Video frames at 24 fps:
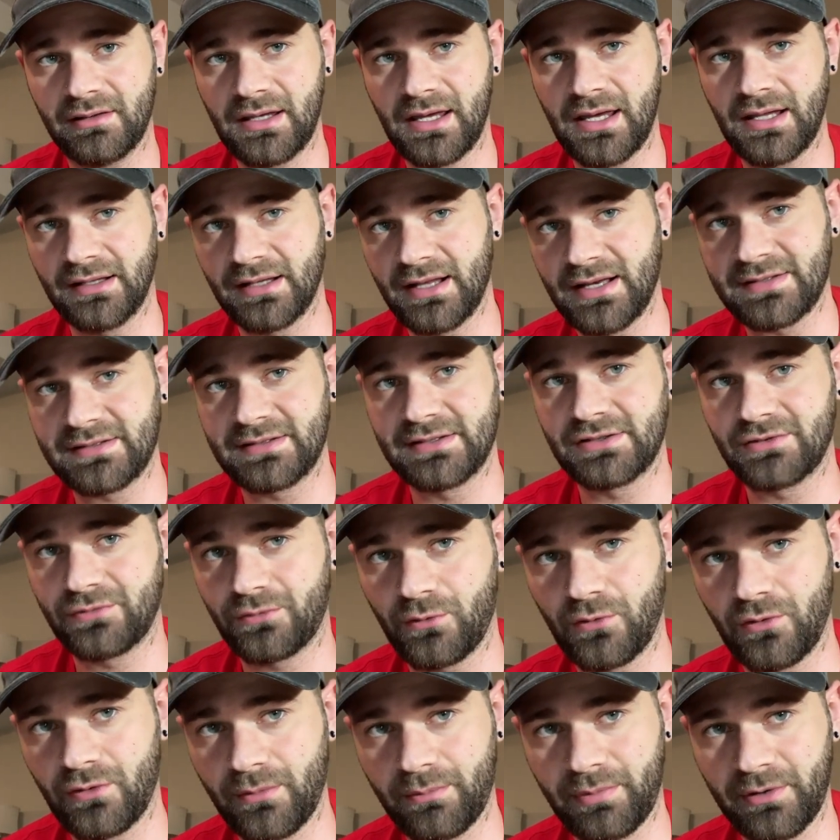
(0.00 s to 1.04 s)
unless it's
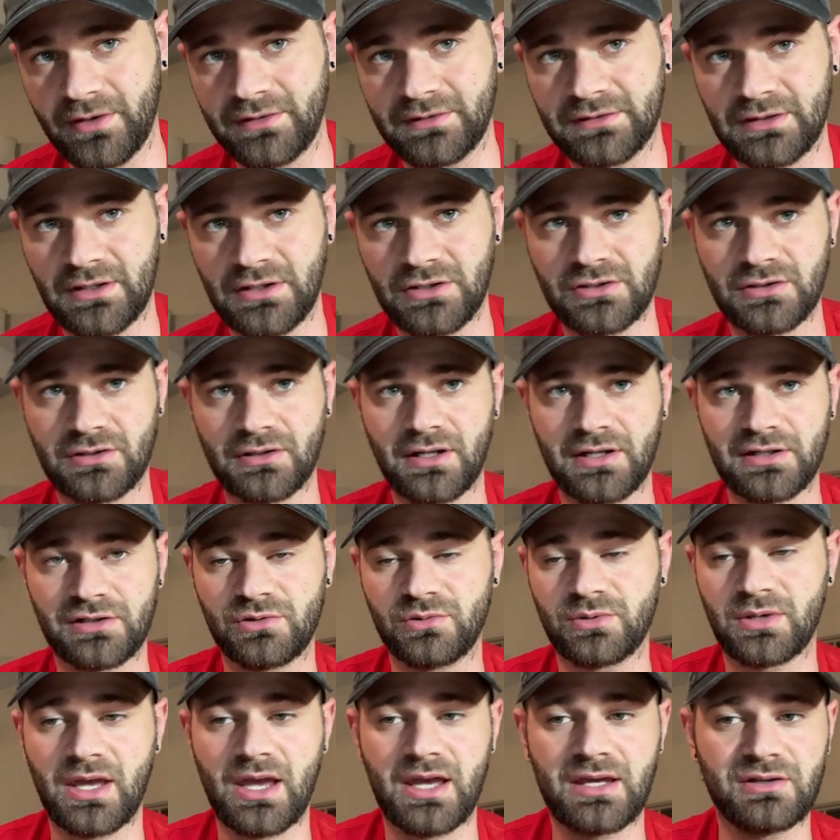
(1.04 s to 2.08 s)
for the PlayStation. Like
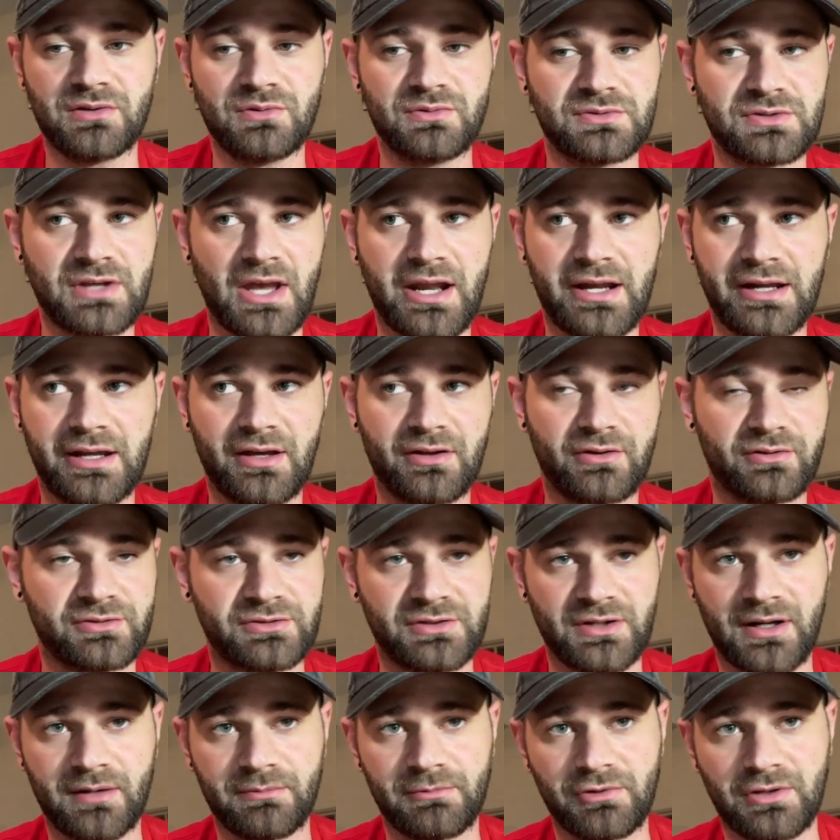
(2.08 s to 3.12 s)
you can't use any other
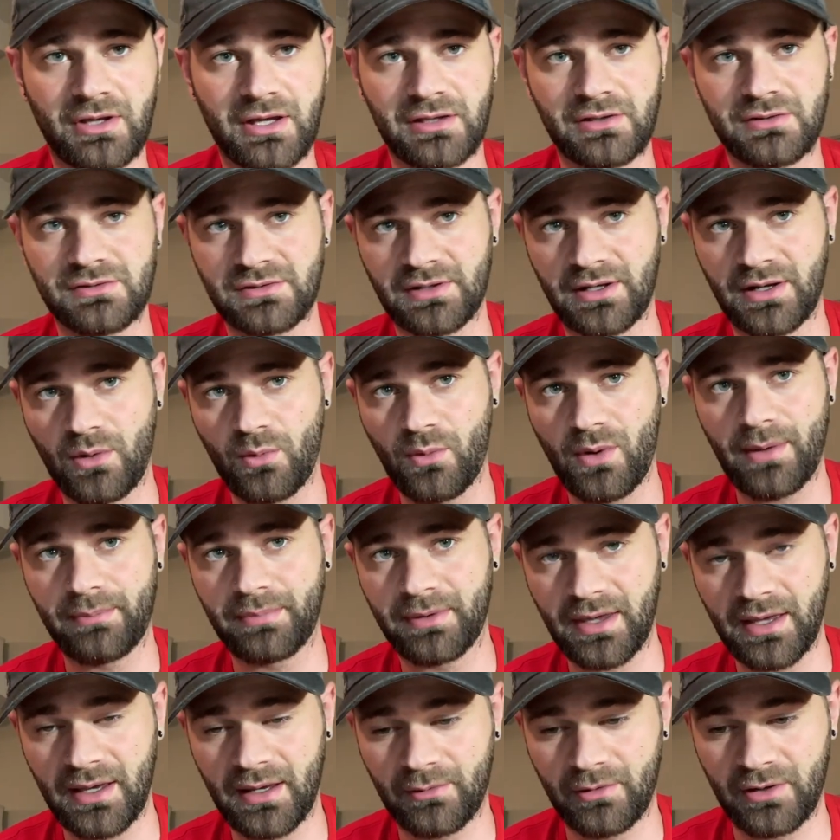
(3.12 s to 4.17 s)
setup. You can't use like a
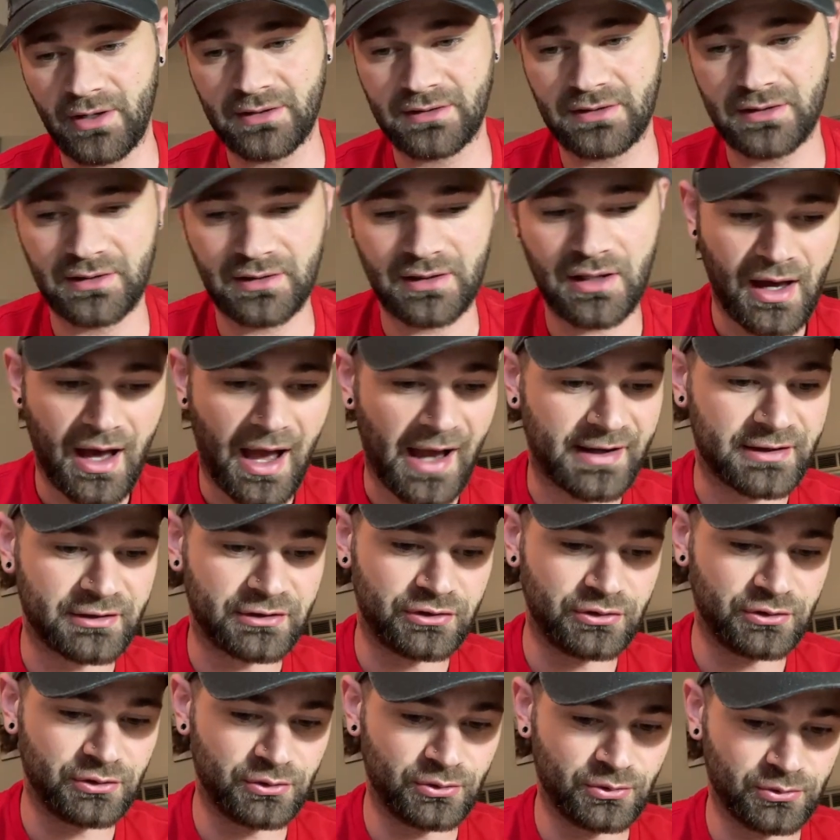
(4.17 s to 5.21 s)
webcam or anything. I could
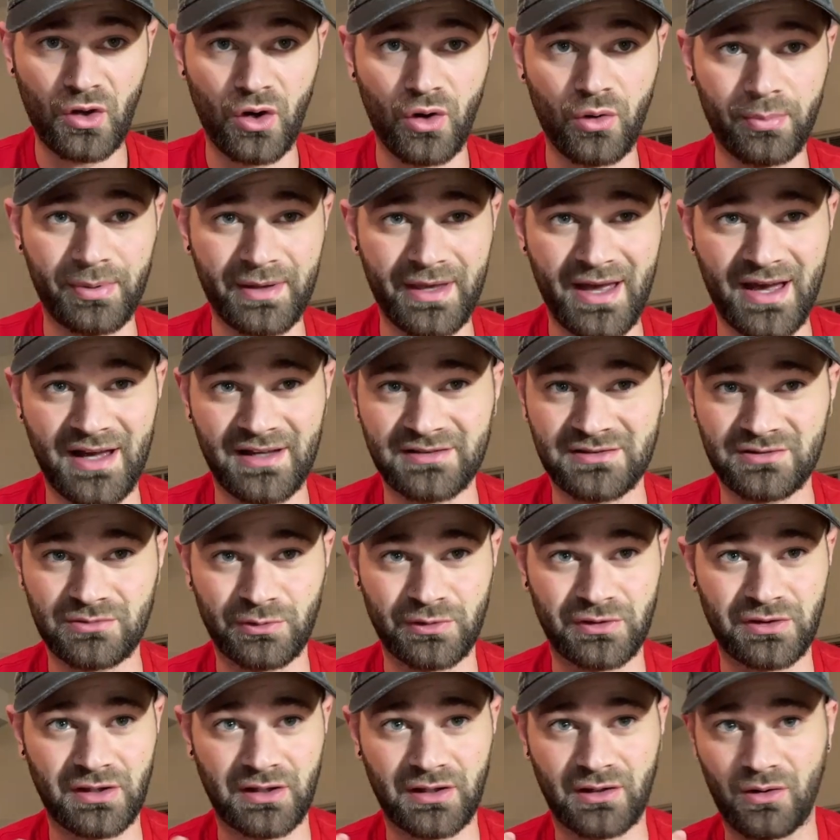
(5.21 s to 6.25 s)
do OBS
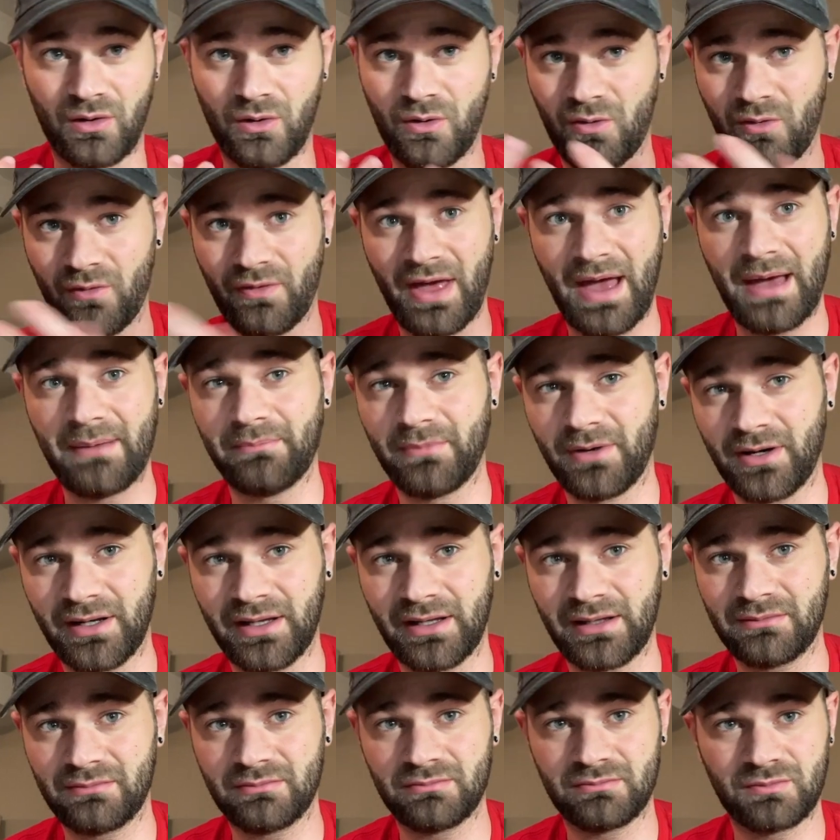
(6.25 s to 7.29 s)
with like all that
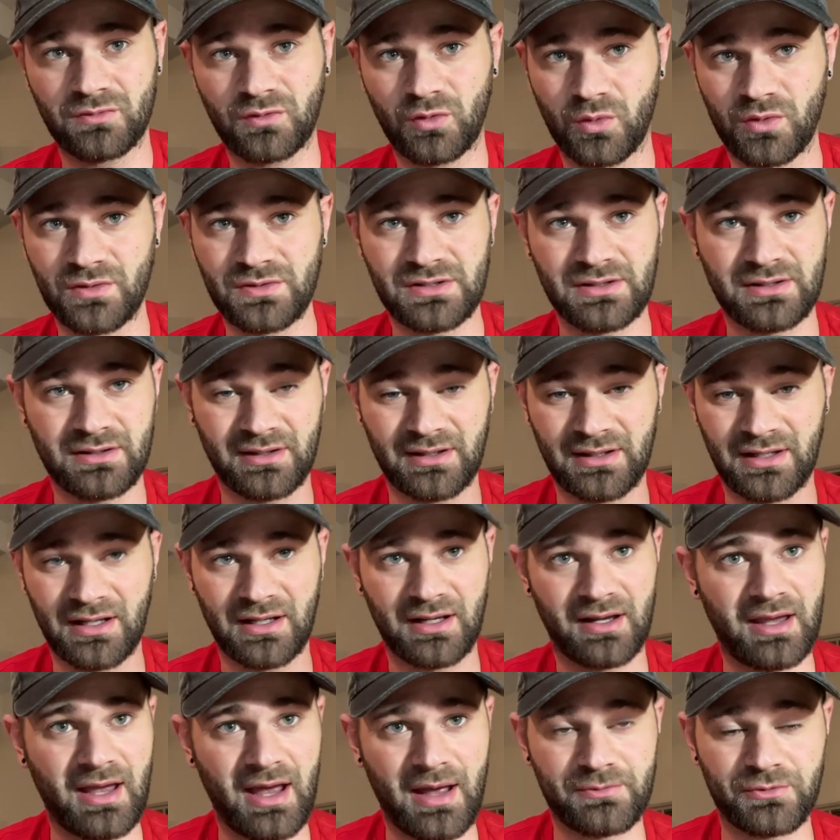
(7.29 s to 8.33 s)
money towards it, like
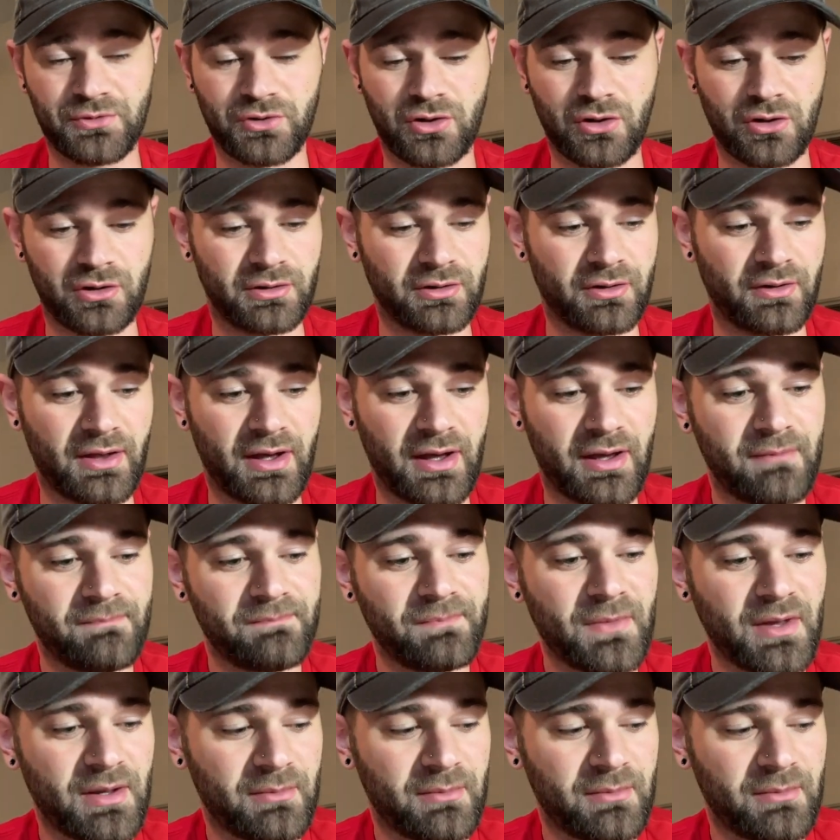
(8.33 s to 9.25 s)
getting a capture card and all that.